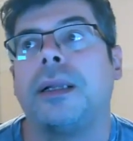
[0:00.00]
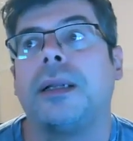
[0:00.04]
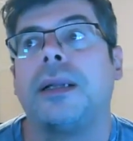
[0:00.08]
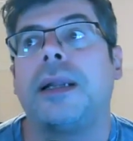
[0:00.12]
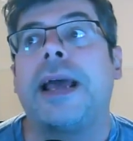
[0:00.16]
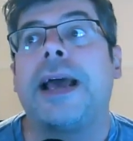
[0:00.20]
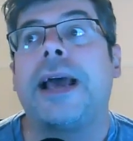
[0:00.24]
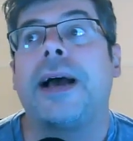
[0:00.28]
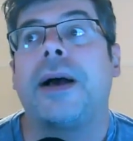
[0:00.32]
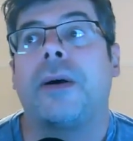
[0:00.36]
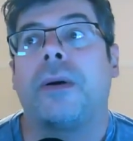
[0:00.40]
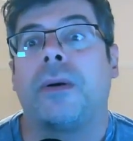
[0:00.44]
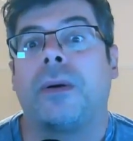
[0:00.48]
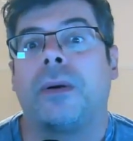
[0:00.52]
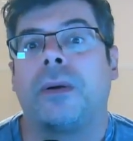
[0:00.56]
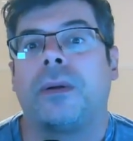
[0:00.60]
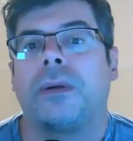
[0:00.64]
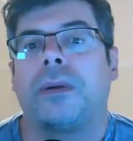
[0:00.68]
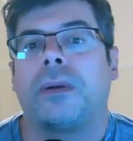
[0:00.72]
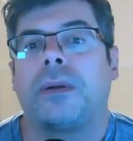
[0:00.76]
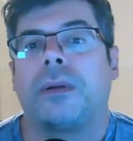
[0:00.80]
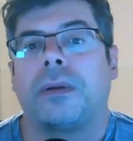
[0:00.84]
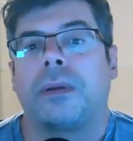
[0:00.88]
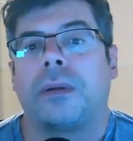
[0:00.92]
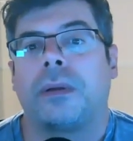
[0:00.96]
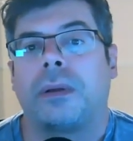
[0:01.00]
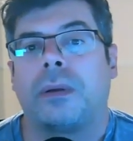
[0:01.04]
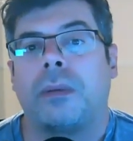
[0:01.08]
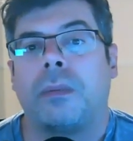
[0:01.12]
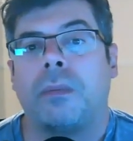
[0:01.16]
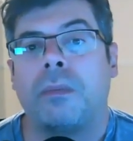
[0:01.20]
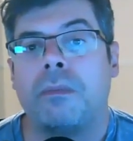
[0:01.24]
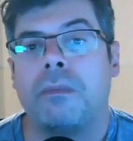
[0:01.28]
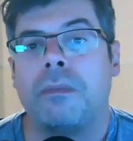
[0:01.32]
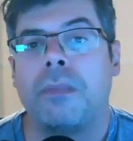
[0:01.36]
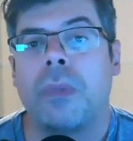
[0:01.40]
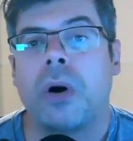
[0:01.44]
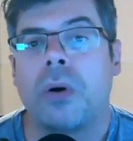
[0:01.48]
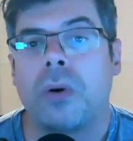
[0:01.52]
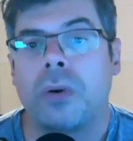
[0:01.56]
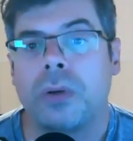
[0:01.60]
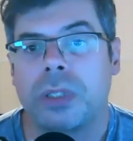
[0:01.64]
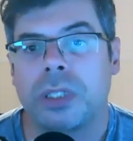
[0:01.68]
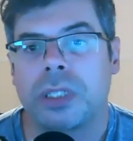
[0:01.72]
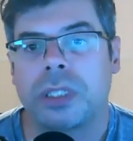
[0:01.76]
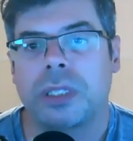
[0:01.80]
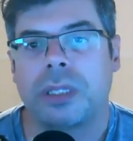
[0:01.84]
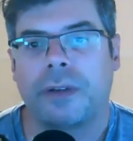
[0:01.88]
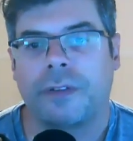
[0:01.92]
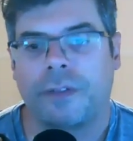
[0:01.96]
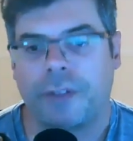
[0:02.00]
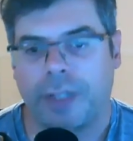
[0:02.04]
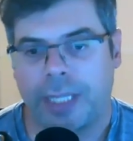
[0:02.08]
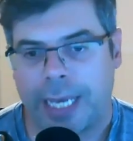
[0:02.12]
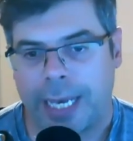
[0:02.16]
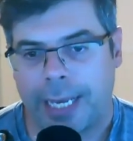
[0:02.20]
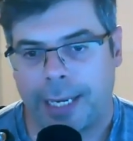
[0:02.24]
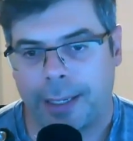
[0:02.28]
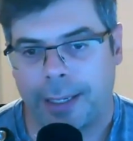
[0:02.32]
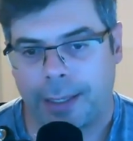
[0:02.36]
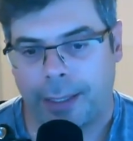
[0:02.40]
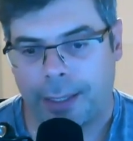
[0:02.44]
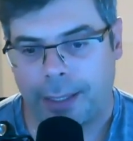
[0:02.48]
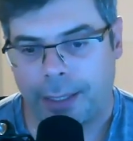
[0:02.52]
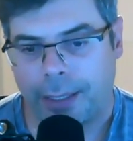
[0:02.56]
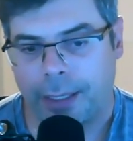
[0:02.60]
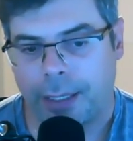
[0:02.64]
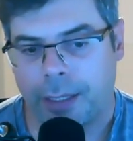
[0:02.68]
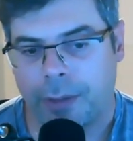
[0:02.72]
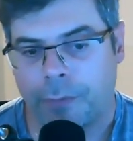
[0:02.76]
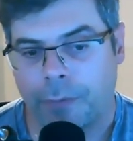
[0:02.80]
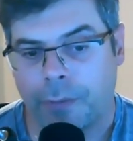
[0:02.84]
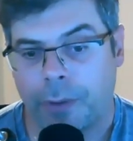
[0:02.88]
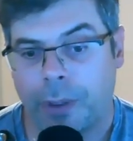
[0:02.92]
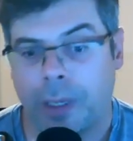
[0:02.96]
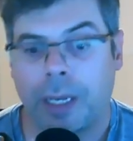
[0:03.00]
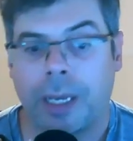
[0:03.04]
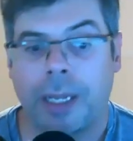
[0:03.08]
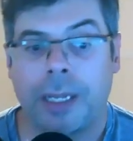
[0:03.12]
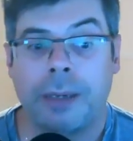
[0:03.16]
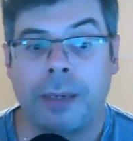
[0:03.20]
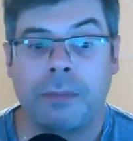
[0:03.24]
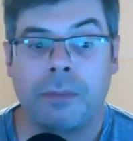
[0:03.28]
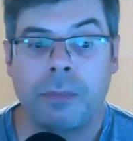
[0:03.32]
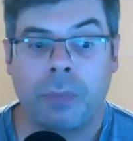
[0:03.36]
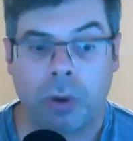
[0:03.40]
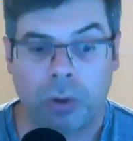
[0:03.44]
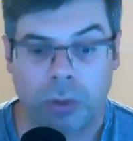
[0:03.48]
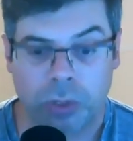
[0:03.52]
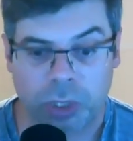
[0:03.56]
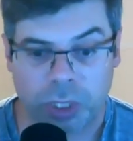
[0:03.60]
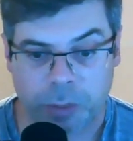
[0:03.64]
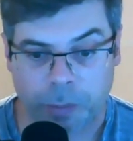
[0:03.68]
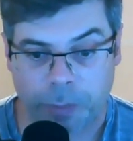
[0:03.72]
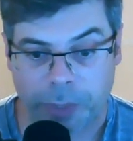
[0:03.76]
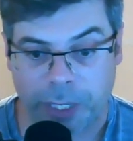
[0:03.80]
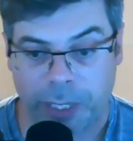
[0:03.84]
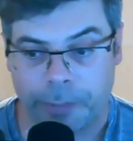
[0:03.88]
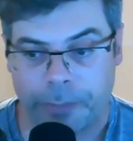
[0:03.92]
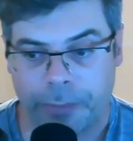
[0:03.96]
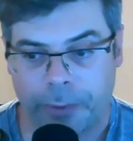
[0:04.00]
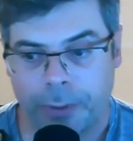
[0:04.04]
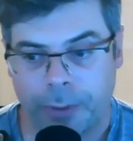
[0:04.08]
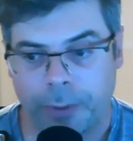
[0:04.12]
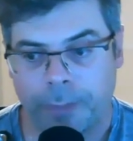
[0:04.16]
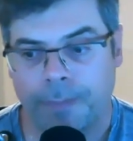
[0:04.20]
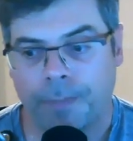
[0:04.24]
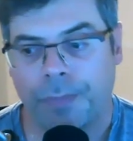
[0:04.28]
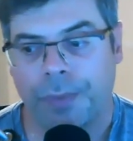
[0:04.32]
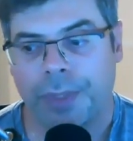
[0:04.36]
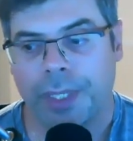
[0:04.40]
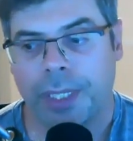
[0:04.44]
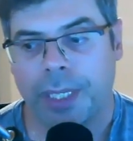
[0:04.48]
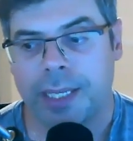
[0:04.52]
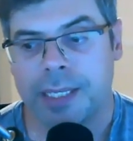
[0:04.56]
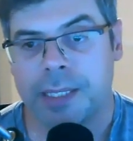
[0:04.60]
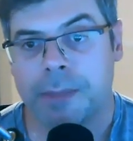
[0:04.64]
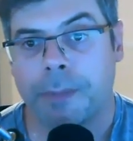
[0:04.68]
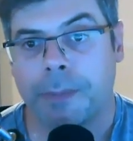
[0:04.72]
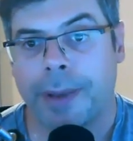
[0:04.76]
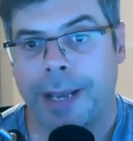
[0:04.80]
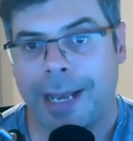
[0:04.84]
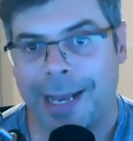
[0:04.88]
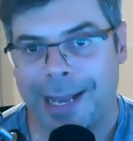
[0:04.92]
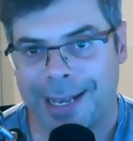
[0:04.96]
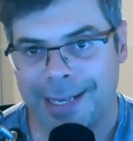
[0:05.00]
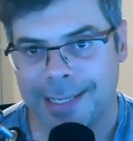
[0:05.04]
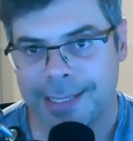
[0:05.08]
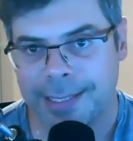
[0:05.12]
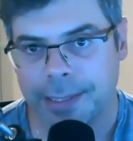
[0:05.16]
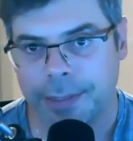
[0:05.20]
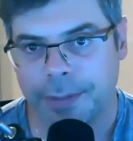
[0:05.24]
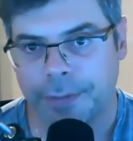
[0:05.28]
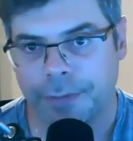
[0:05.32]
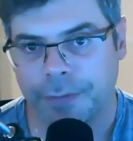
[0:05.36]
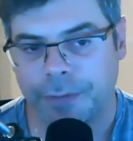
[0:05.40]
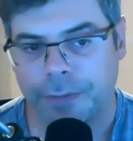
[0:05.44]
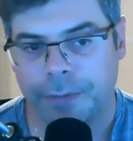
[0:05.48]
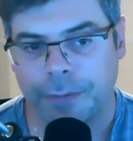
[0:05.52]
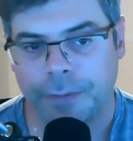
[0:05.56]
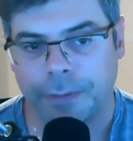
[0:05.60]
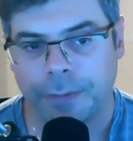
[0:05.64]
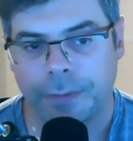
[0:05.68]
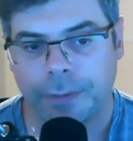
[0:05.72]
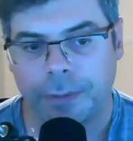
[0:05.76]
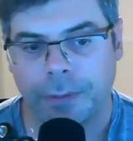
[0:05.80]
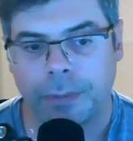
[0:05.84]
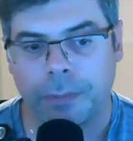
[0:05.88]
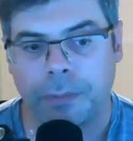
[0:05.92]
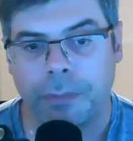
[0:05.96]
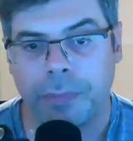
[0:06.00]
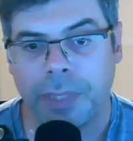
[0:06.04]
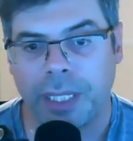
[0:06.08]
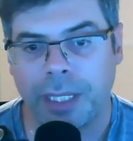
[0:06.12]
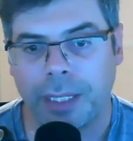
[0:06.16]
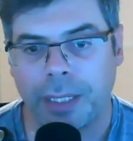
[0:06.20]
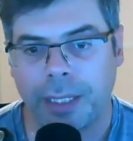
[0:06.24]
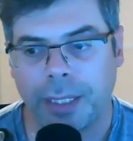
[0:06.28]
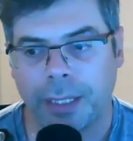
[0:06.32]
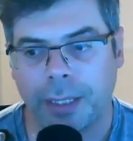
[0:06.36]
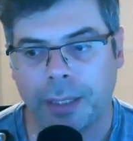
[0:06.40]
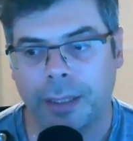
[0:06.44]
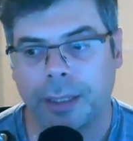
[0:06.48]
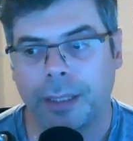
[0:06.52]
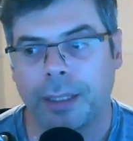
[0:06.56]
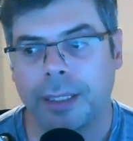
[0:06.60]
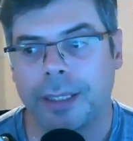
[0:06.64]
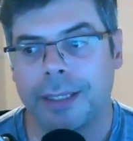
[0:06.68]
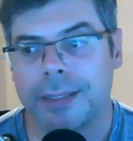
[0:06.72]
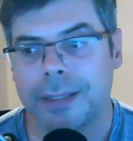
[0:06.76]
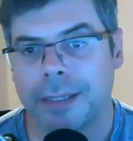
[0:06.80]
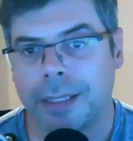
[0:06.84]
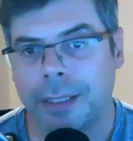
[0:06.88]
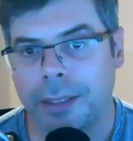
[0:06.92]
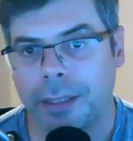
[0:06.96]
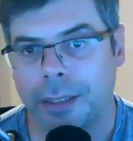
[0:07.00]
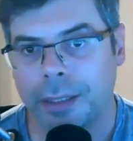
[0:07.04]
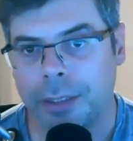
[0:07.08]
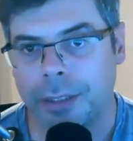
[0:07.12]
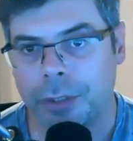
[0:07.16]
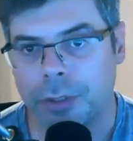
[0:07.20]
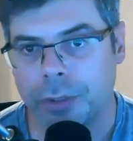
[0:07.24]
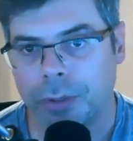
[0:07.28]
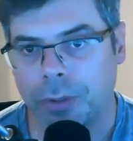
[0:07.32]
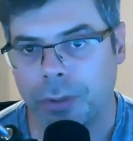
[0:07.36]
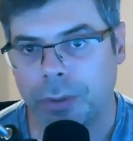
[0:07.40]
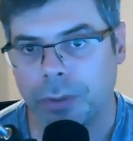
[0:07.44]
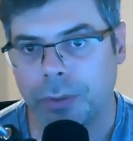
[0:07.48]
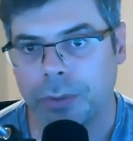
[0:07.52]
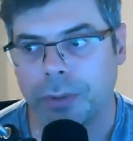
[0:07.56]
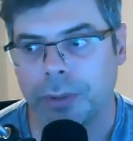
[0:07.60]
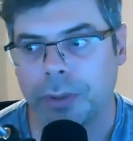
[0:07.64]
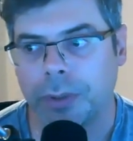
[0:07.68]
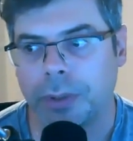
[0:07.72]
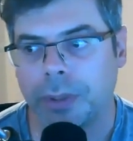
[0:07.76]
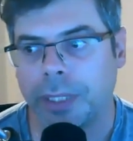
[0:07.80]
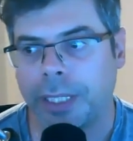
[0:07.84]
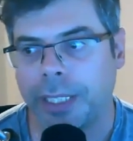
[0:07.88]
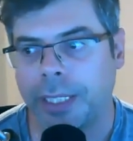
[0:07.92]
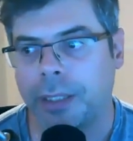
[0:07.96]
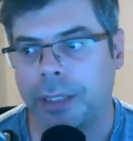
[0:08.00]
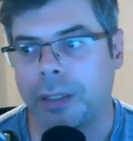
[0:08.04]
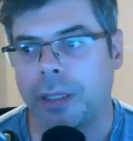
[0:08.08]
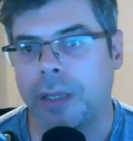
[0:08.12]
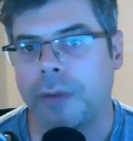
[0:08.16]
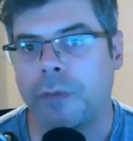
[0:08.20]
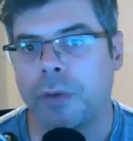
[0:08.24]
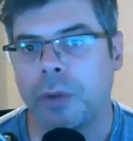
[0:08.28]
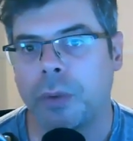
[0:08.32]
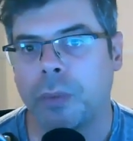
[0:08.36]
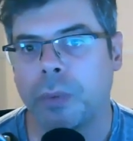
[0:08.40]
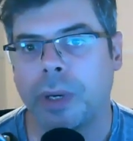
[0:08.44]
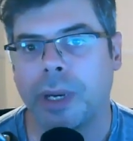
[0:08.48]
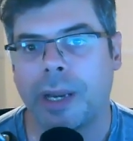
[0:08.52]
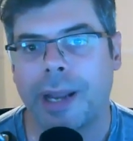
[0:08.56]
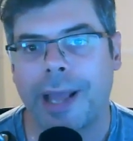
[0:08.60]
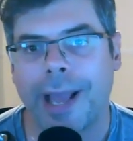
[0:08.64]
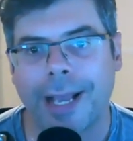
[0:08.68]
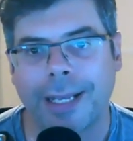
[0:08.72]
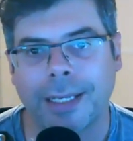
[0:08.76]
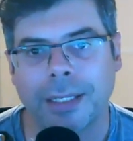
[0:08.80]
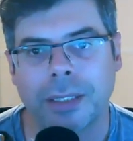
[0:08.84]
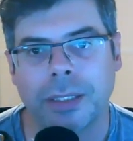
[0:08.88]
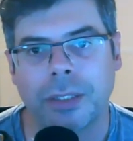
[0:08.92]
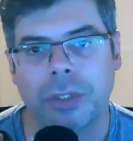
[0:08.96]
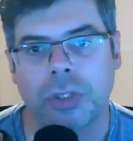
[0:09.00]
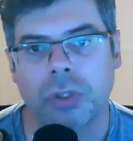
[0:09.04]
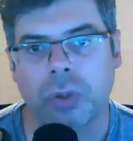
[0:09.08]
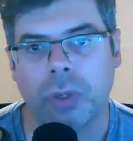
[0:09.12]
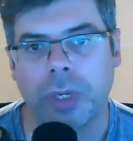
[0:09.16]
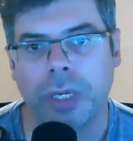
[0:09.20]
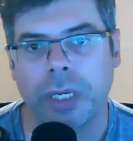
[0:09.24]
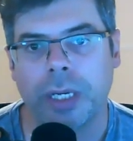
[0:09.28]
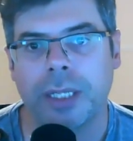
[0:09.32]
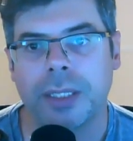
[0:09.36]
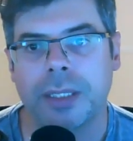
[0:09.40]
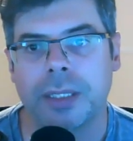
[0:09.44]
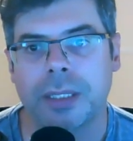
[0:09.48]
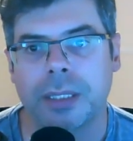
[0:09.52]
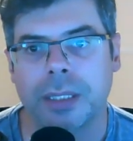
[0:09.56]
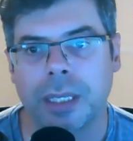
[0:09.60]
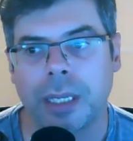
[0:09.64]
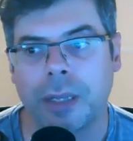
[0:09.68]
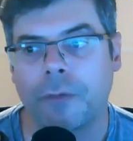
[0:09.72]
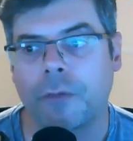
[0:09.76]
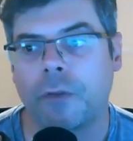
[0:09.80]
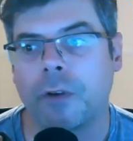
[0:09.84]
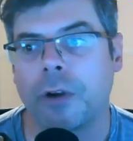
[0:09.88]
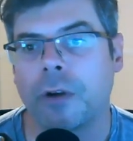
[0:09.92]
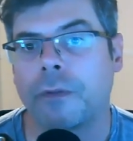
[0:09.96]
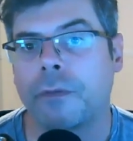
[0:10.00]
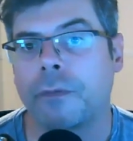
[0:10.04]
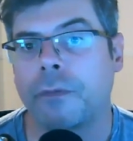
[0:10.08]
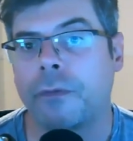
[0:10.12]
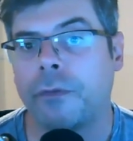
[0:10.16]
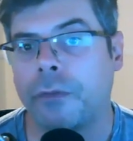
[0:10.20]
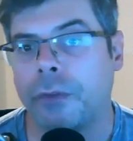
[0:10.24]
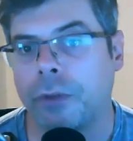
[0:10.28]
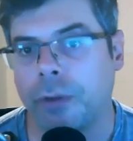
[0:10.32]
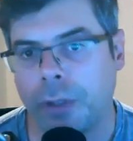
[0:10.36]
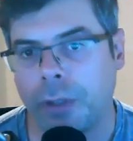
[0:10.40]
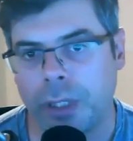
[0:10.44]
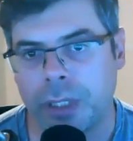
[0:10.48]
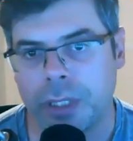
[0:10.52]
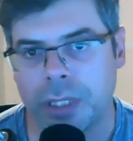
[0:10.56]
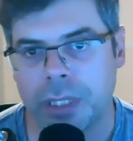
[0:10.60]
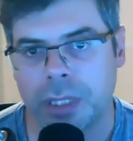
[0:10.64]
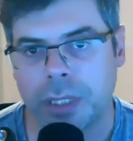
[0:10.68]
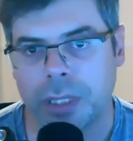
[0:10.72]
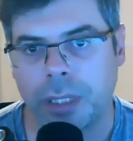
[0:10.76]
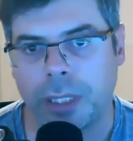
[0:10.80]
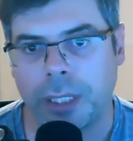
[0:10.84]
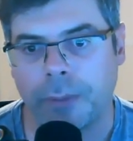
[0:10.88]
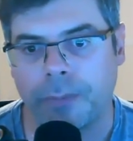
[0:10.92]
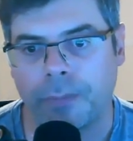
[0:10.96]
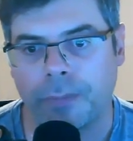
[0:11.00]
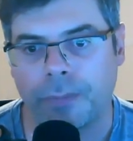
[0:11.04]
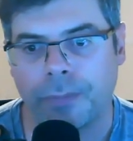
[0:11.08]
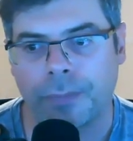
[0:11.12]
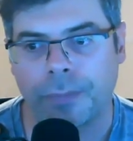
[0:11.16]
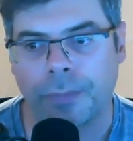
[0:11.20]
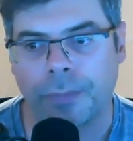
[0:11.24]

Now, most of that in most people is passive, meaning it's uncontrolled. Like if you relax the joint and if you're fully asleep,